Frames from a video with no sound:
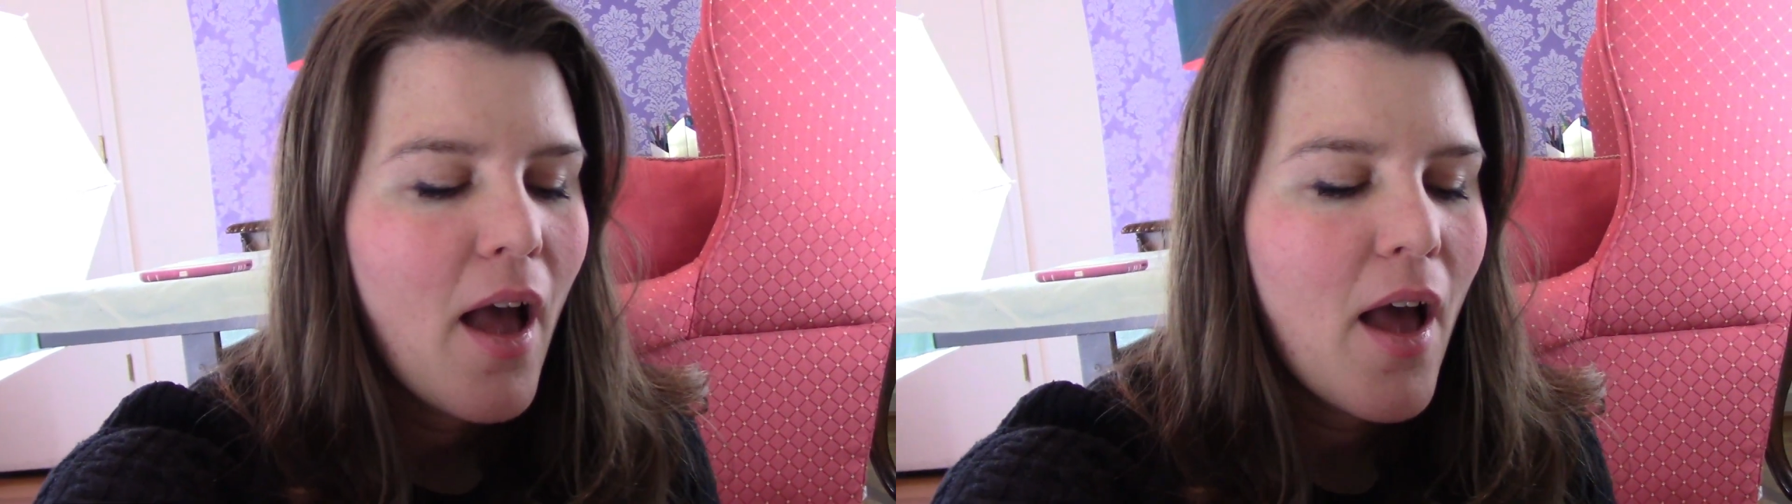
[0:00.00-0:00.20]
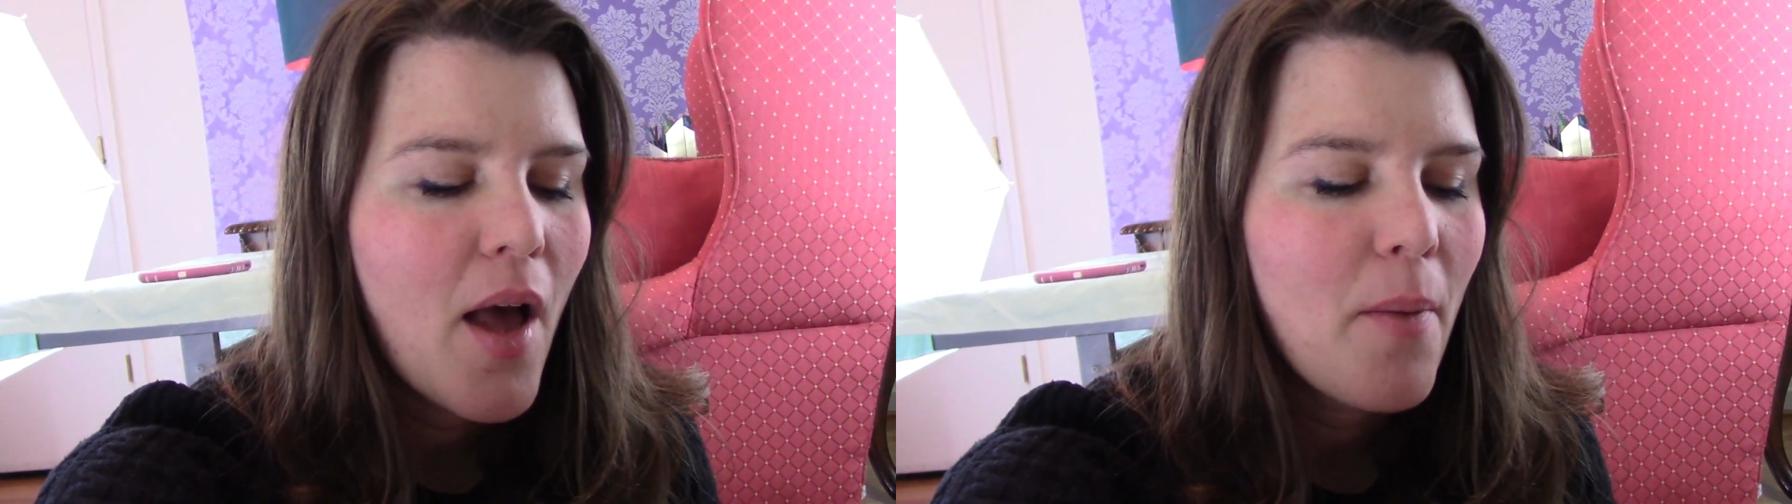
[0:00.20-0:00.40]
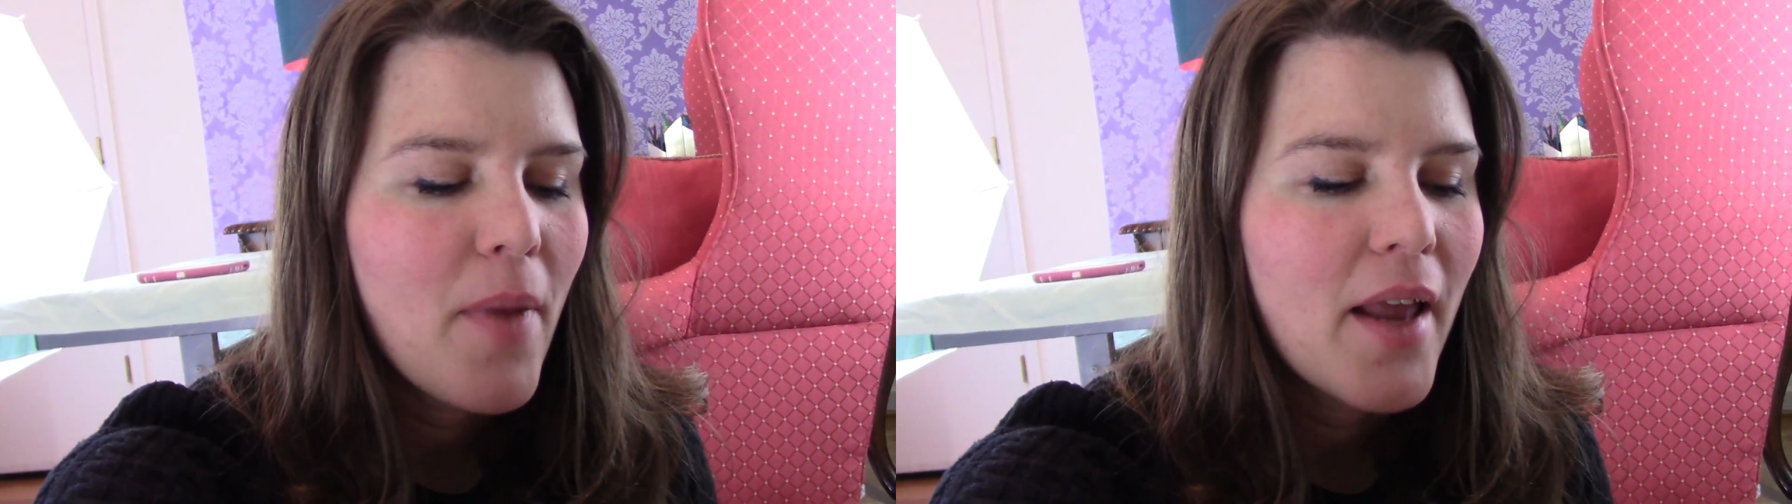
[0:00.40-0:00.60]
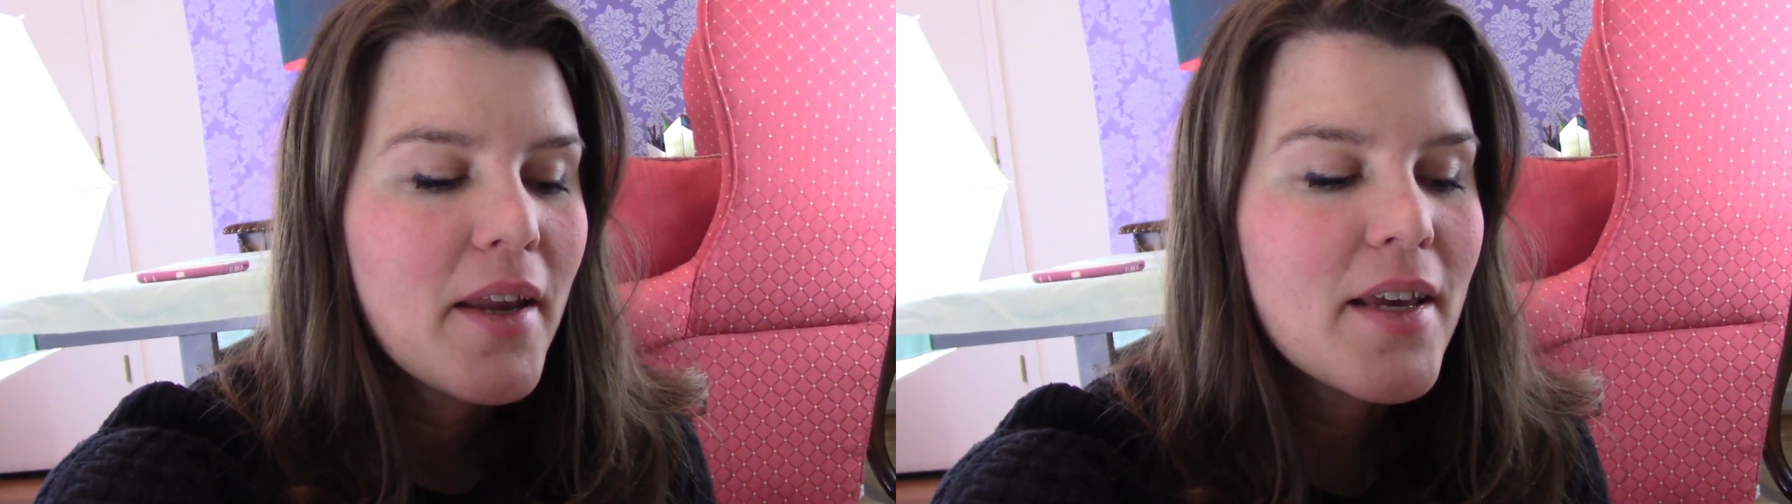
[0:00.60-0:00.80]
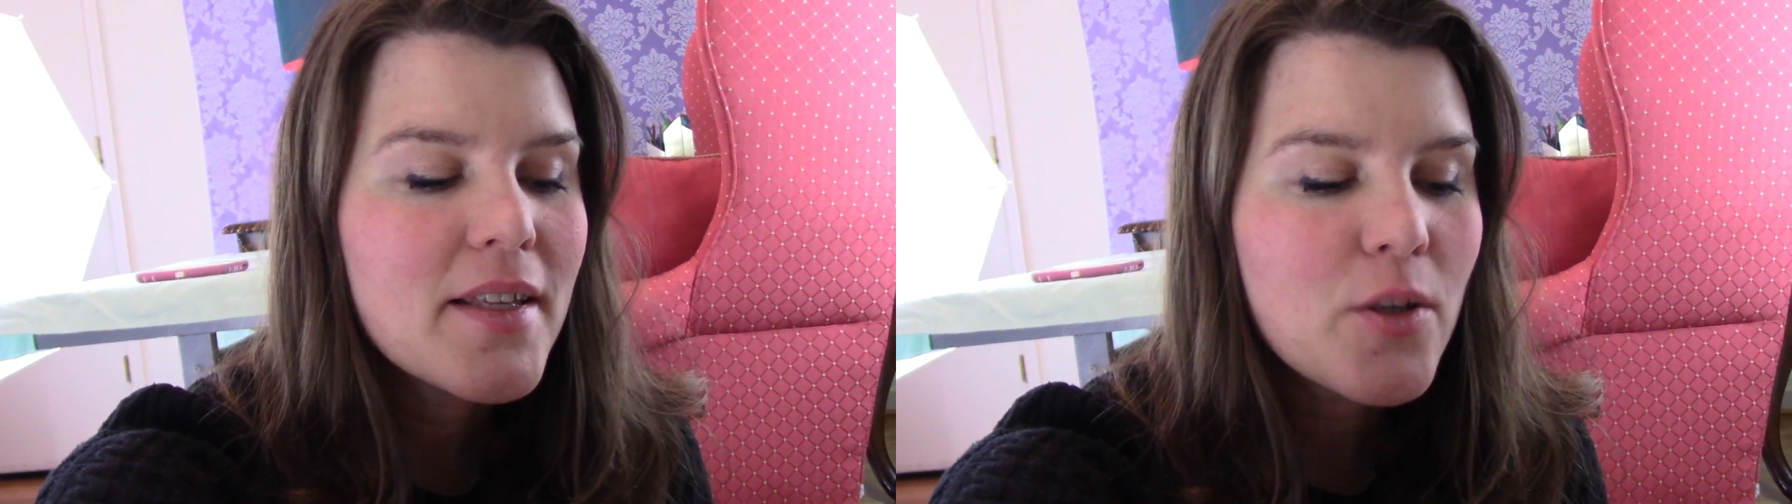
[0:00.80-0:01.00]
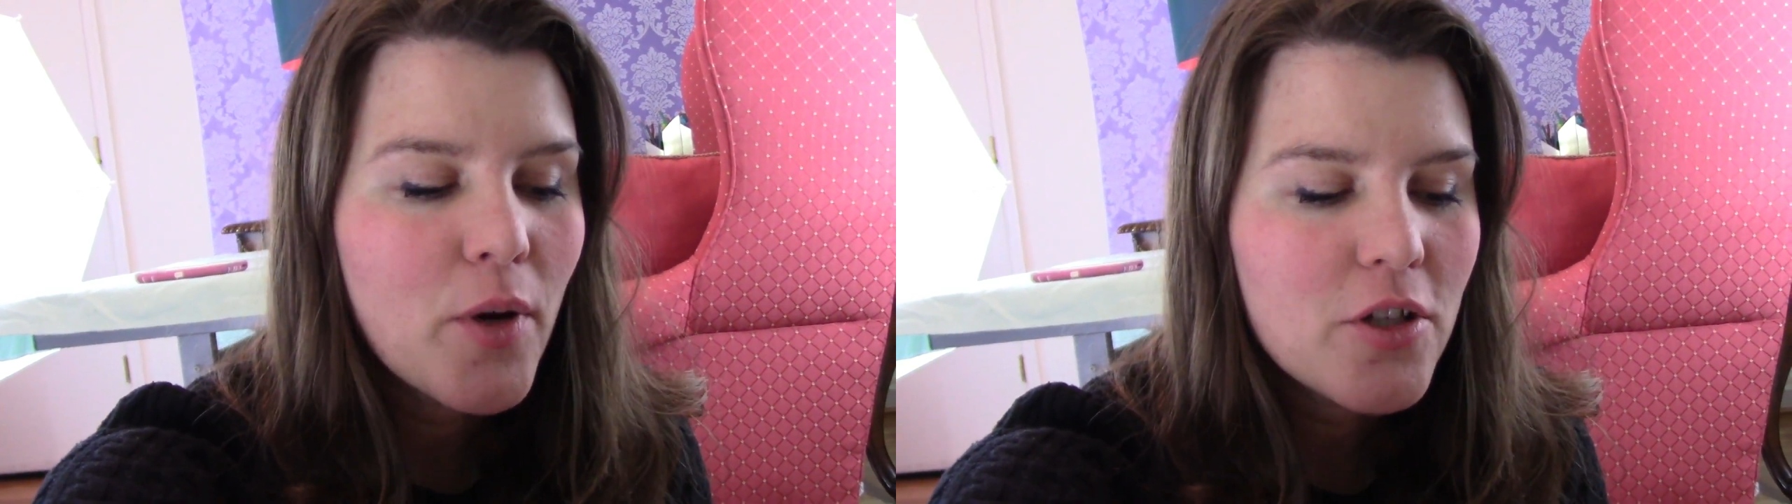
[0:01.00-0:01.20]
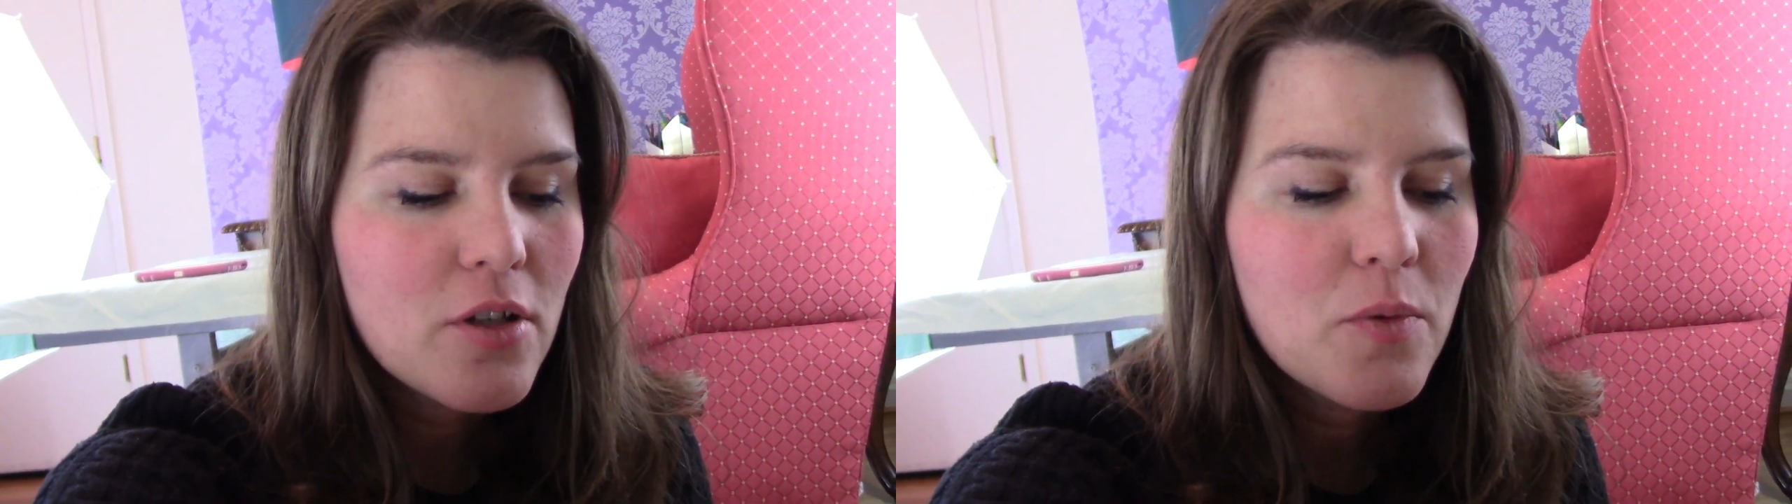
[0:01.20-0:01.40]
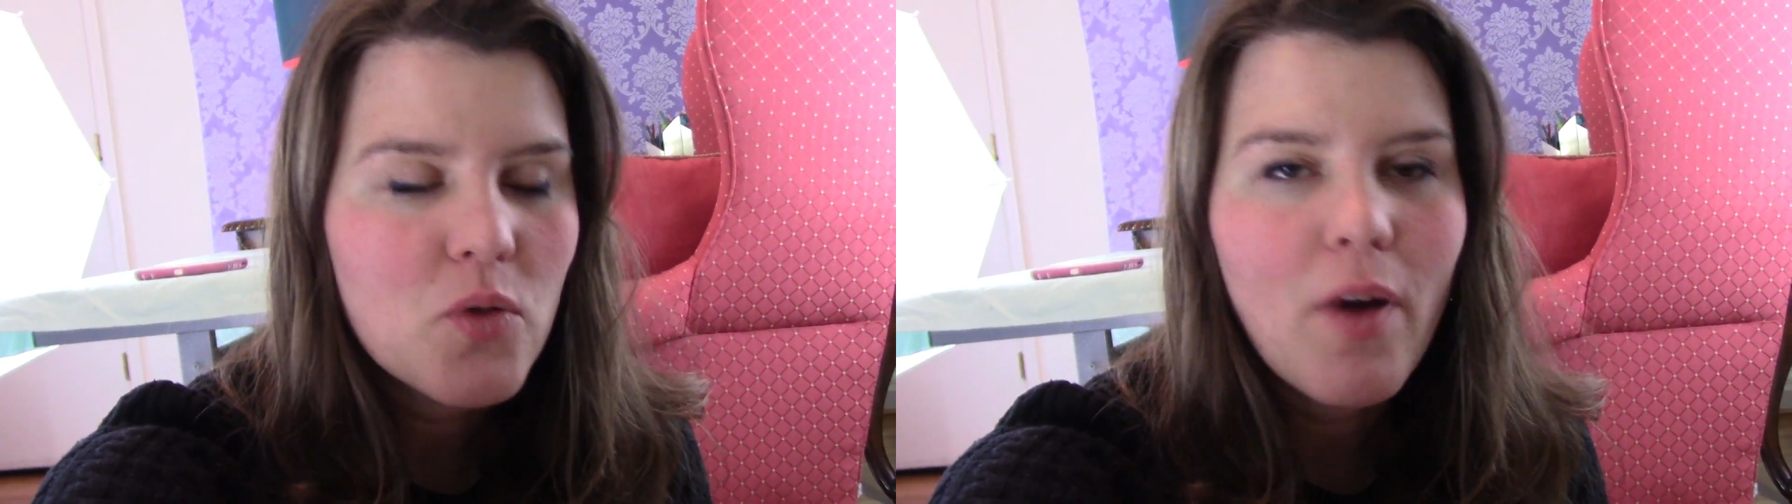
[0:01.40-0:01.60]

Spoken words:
And his question was,